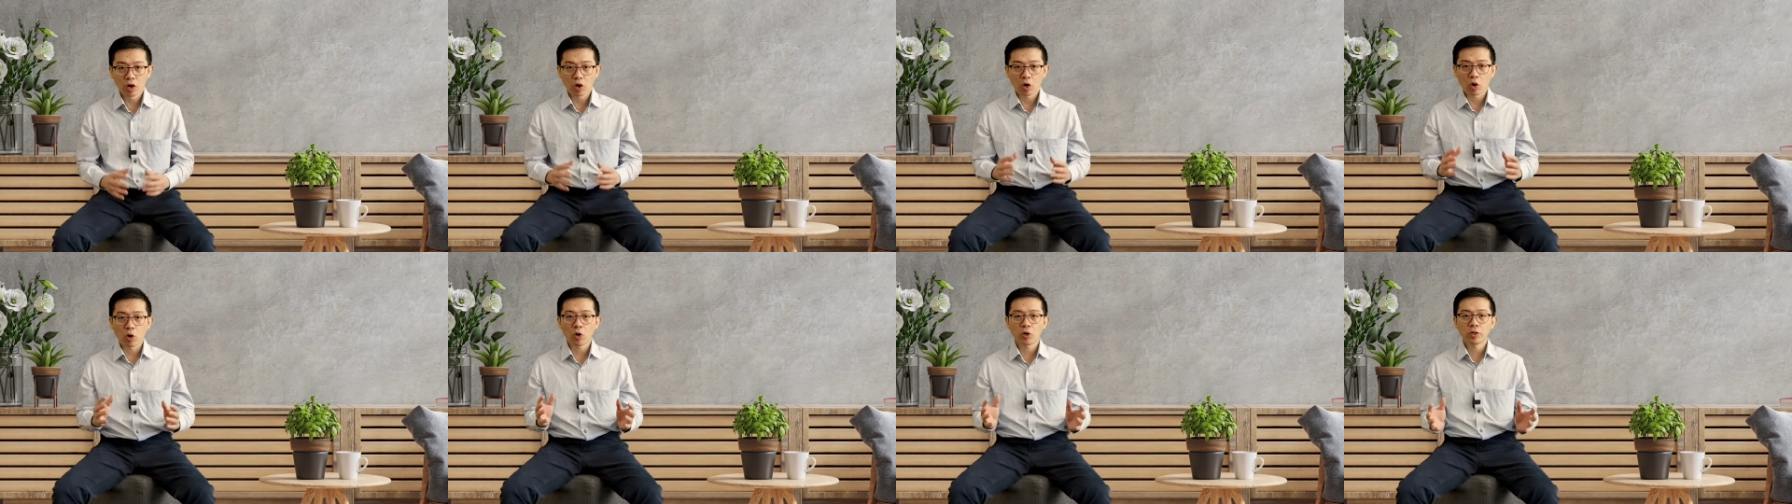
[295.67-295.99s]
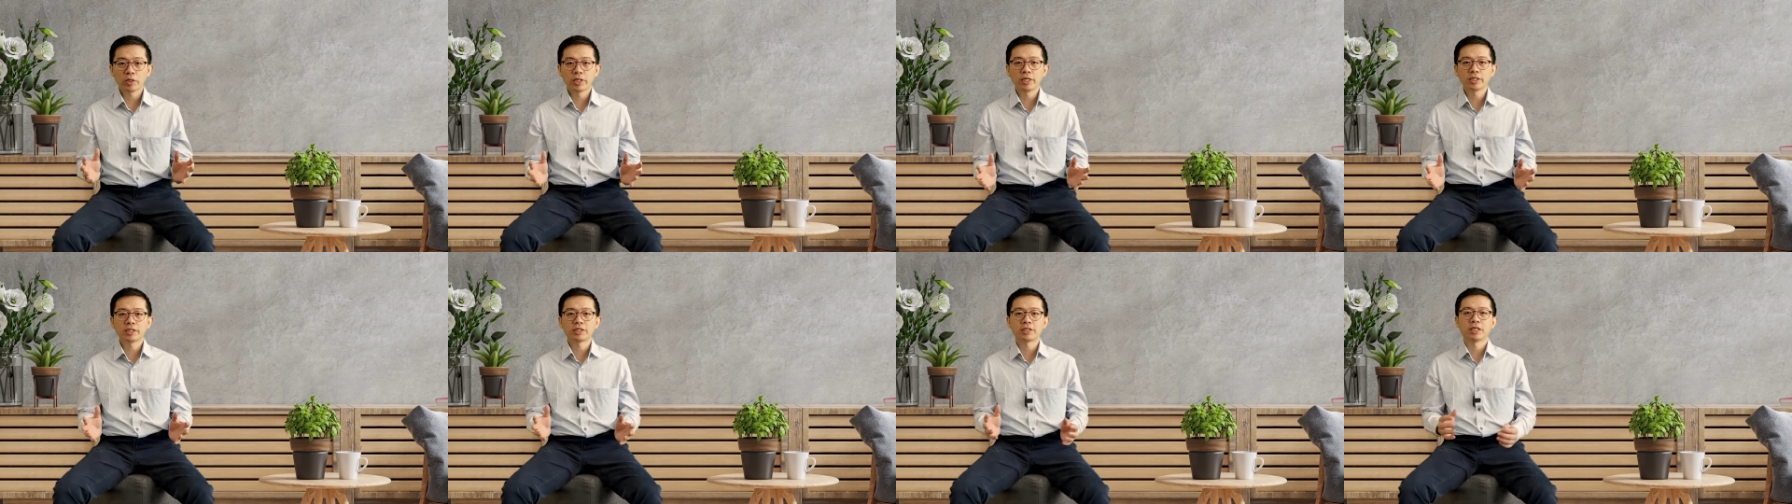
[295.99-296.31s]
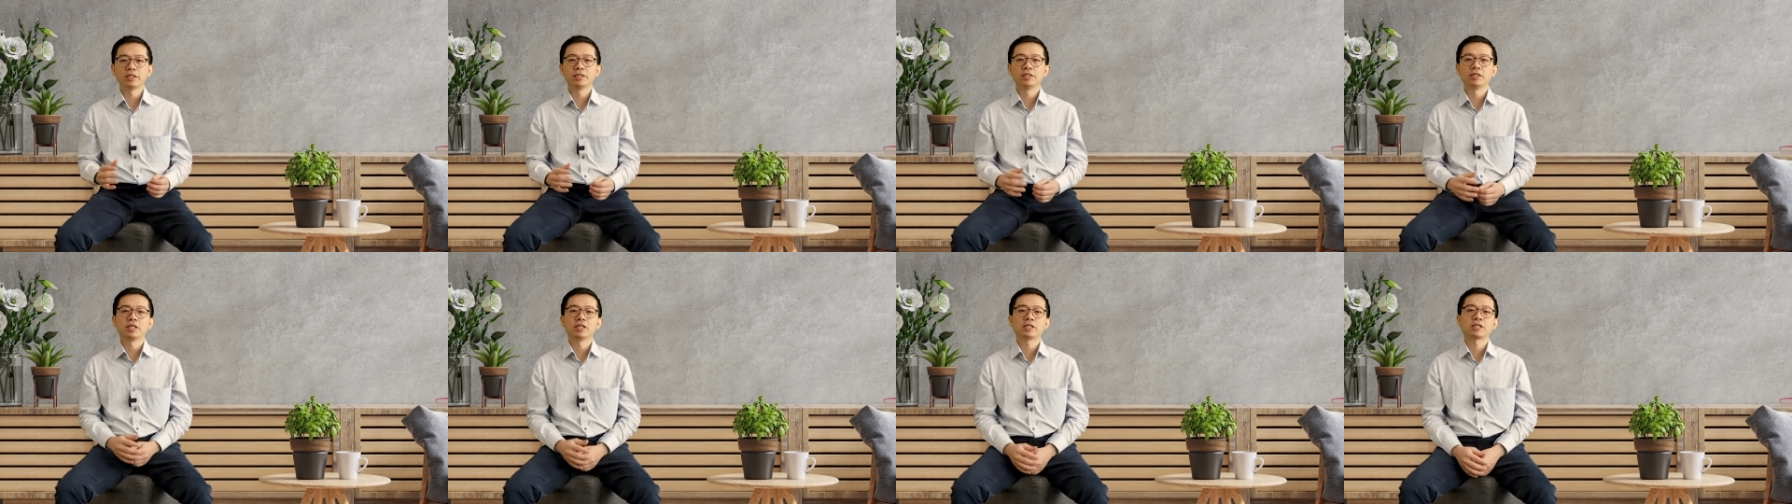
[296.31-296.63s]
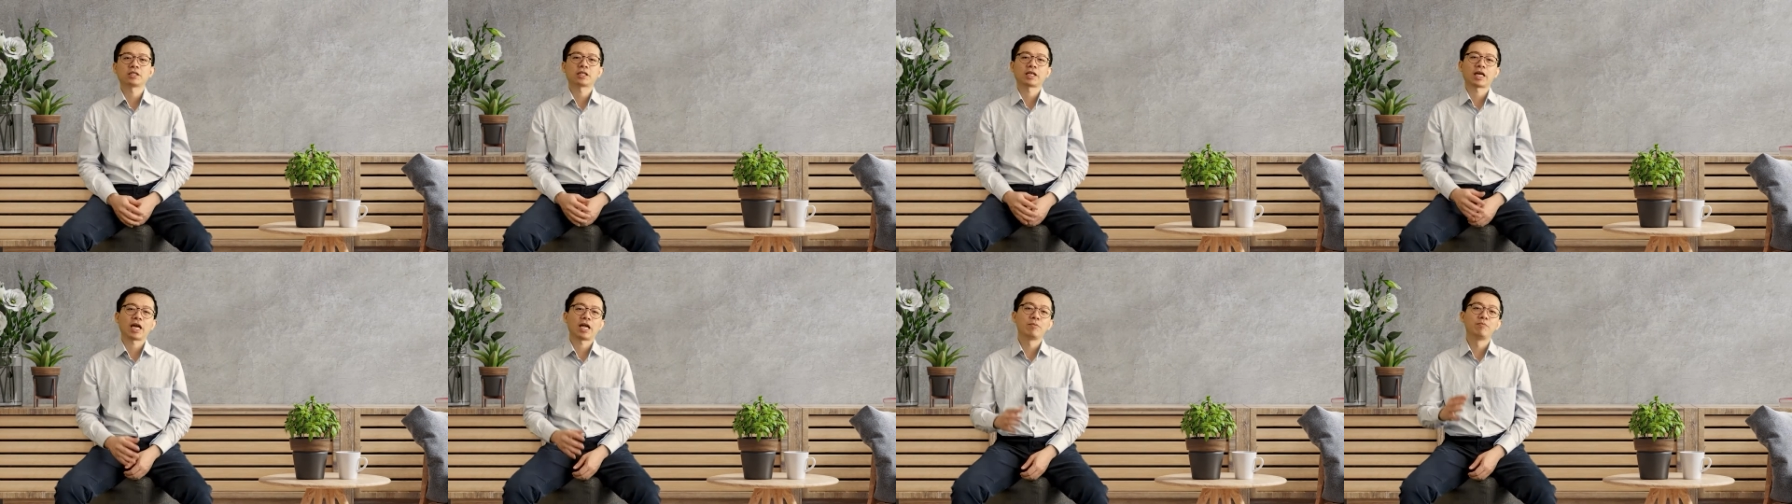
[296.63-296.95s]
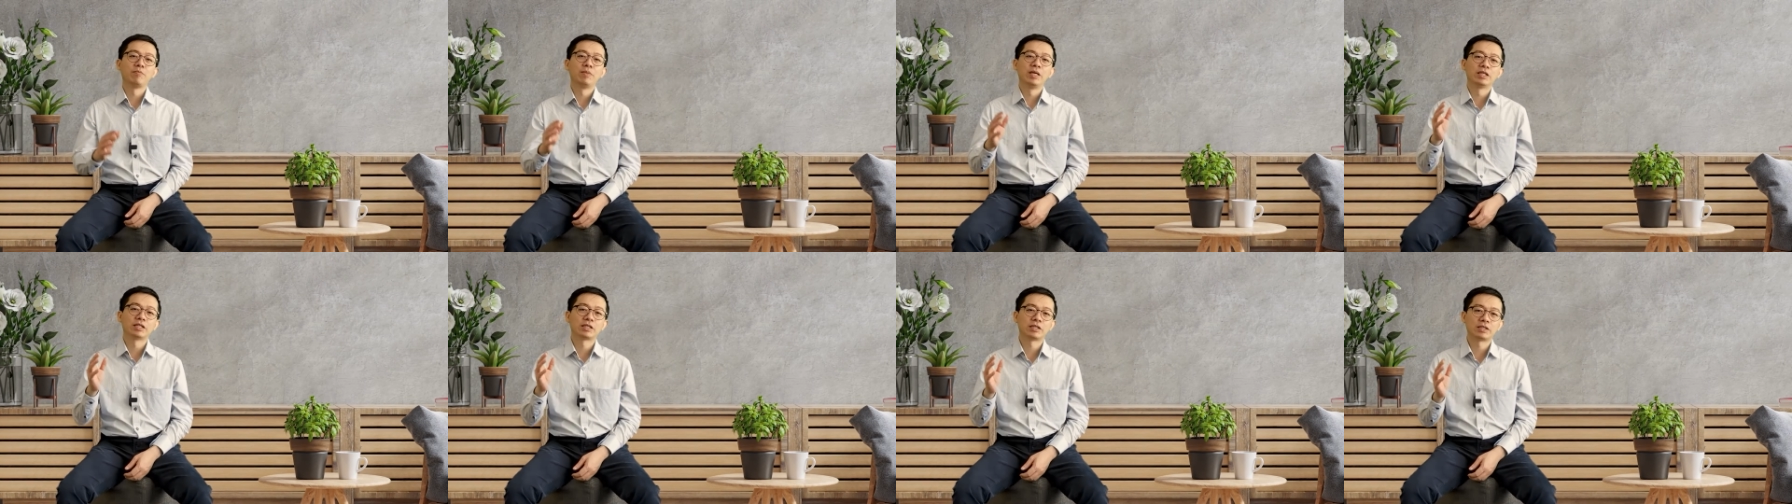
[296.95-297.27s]
All these changes can
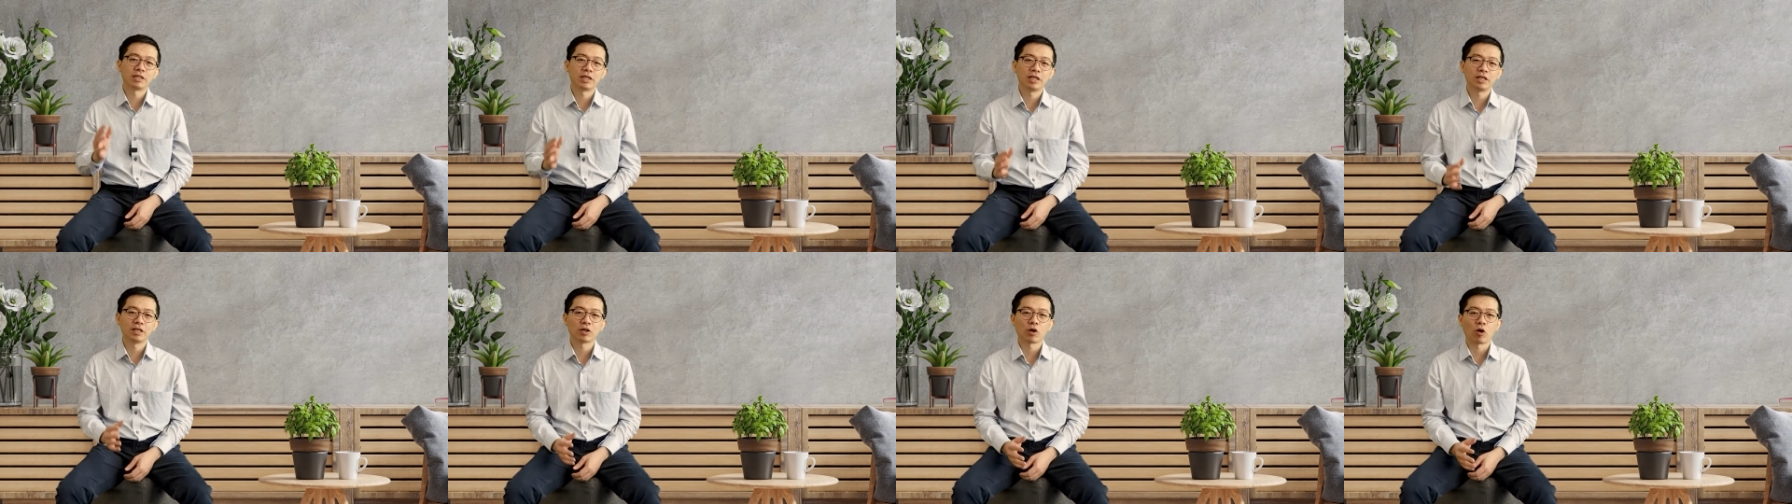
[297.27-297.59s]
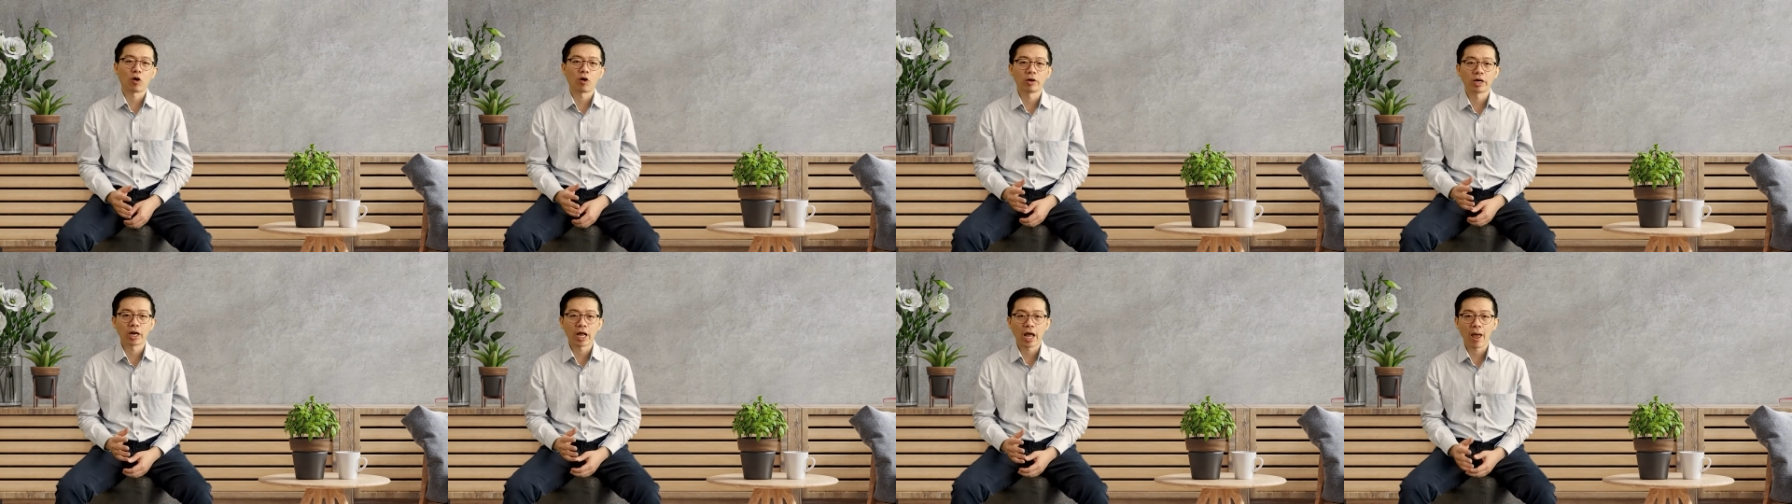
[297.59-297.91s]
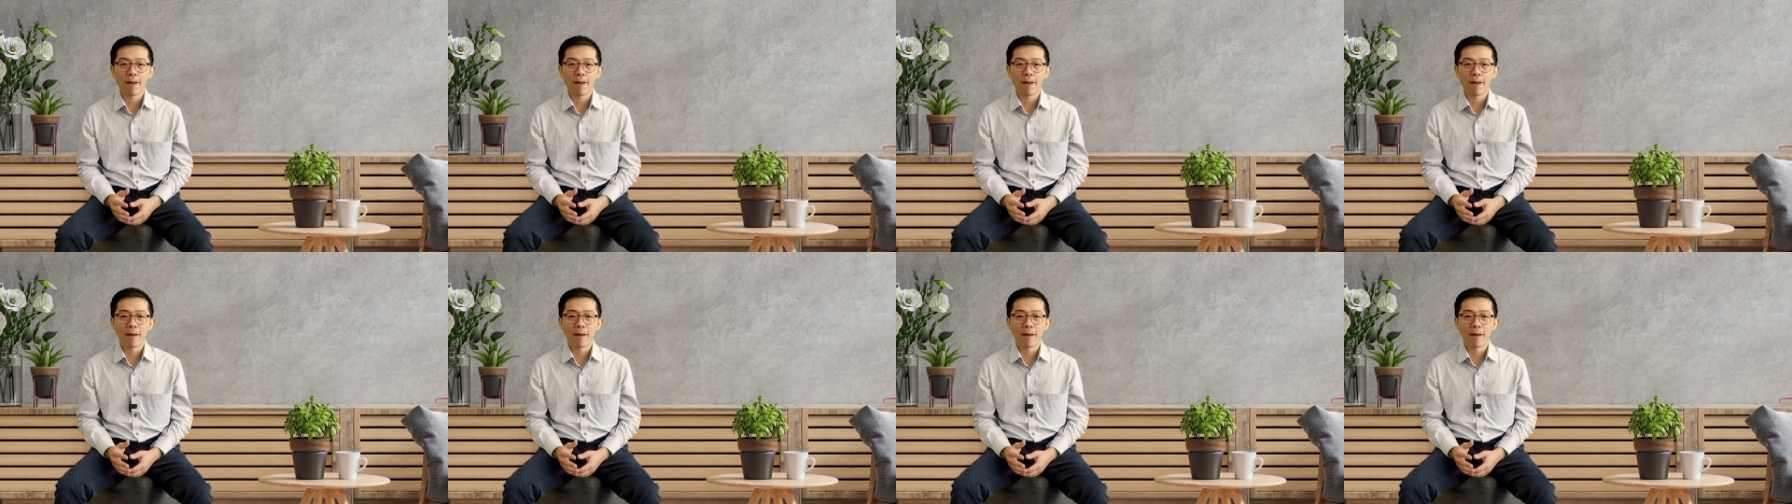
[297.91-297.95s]
be seen on